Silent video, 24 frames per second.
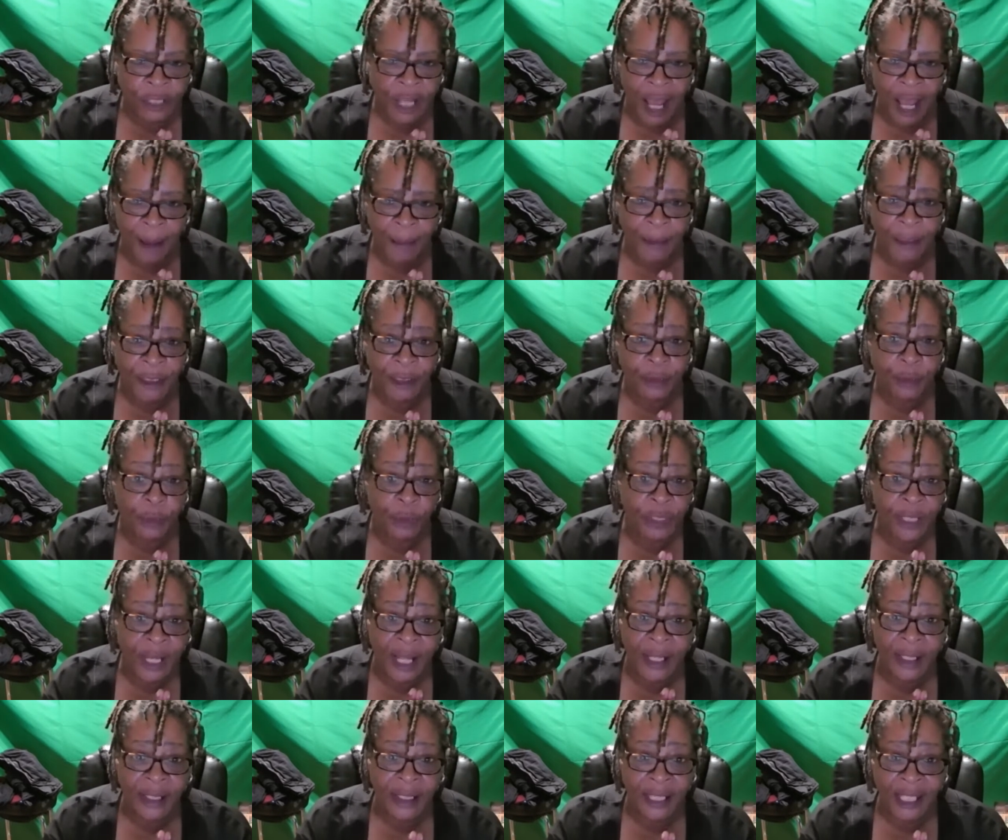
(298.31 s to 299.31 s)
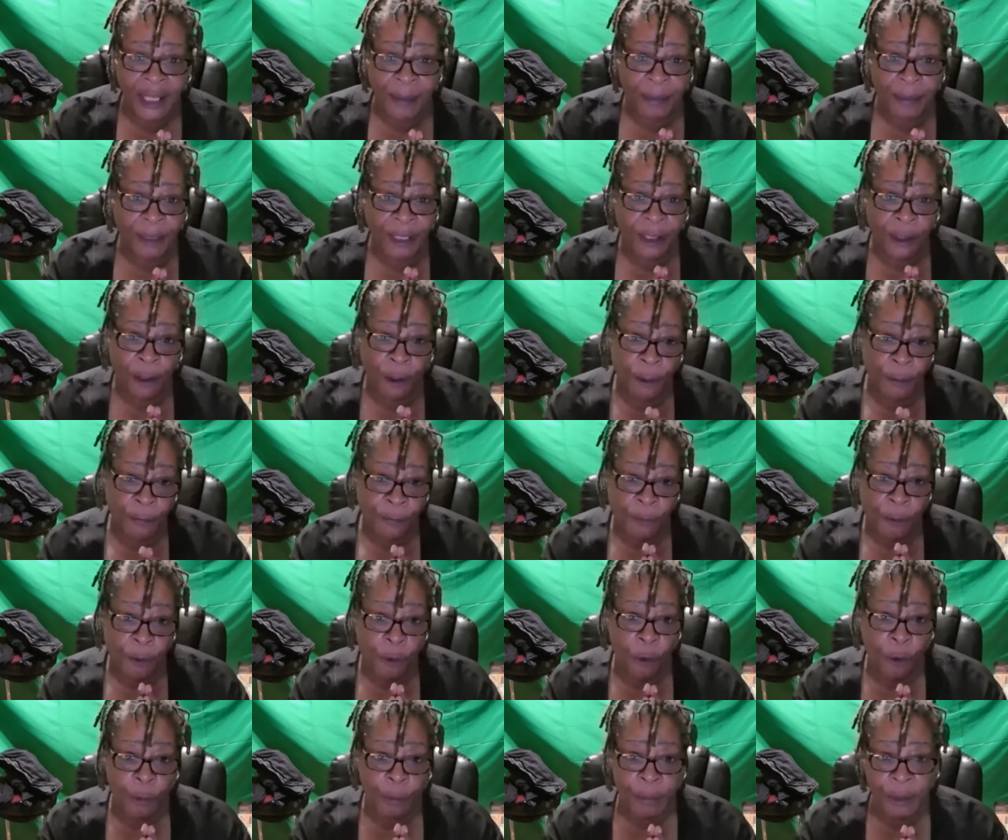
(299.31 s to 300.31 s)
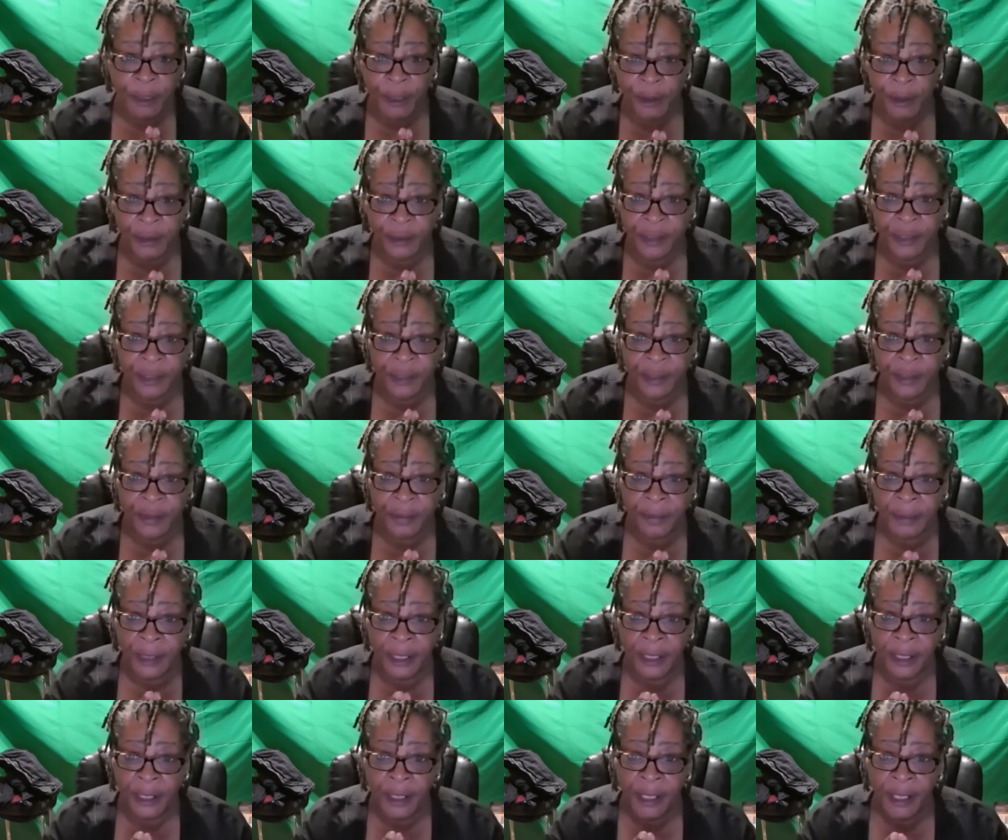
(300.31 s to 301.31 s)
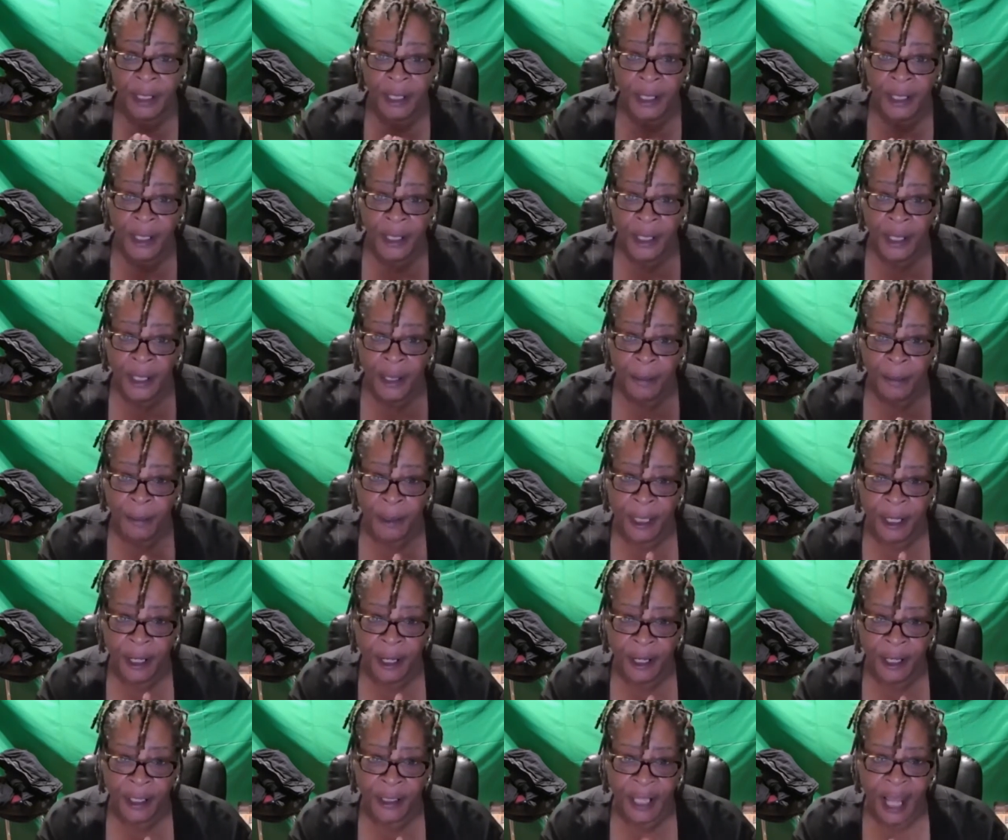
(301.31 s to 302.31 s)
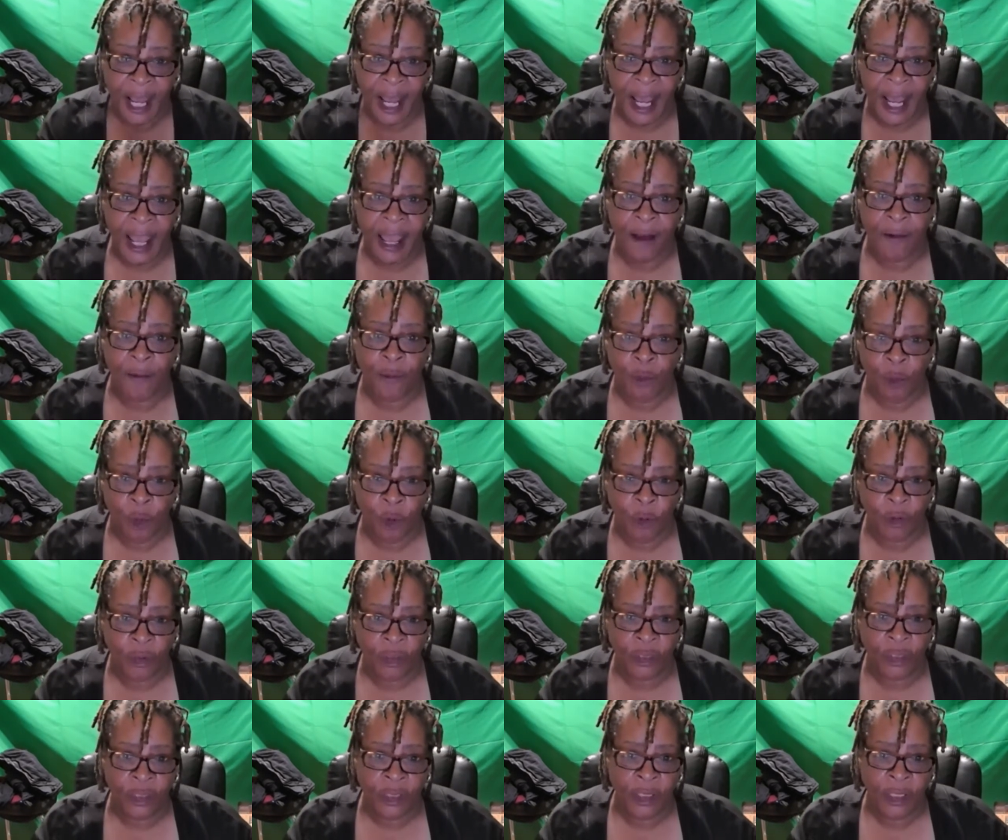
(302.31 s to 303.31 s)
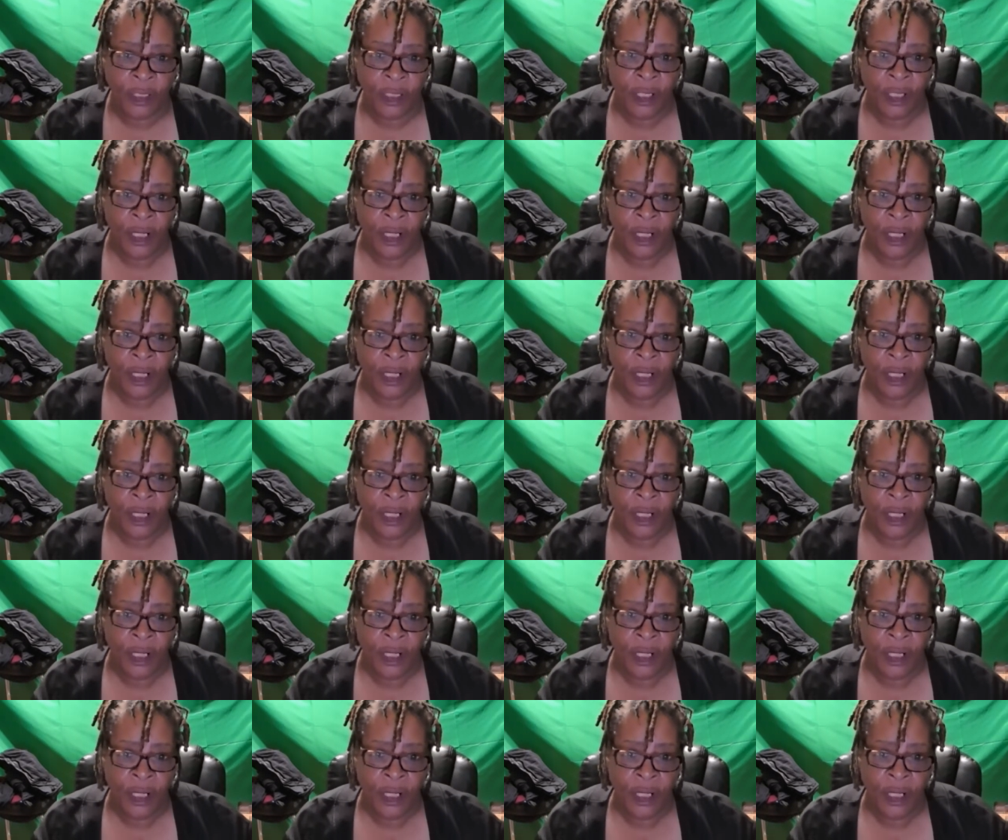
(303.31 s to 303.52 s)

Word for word: comments were not deeply hurtful or piercing to me because I have worked